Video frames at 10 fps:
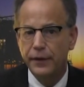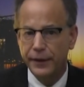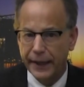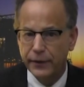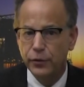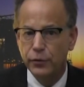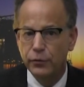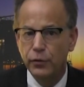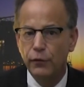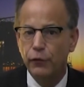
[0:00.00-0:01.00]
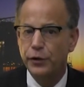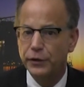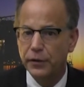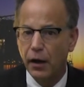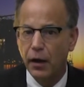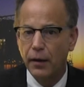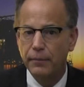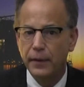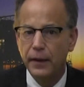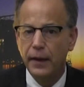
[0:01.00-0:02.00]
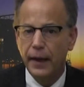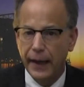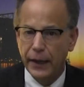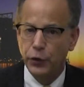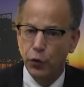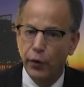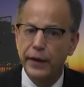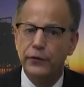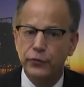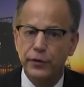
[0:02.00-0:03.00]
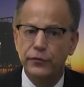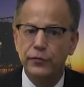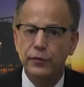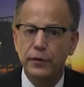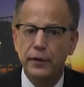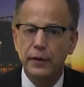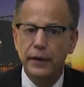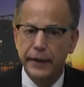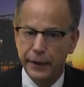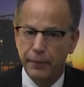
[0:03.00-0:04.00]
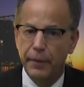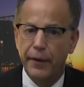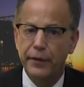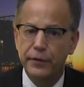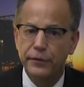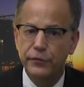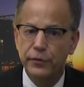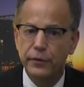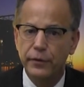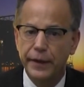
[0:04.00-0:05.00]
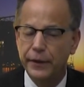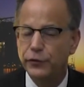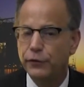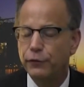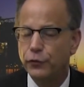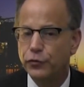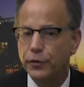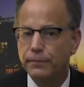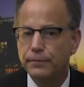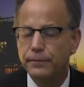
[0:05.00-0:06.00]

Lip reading: Thank you for your time and your interest in America's energy future.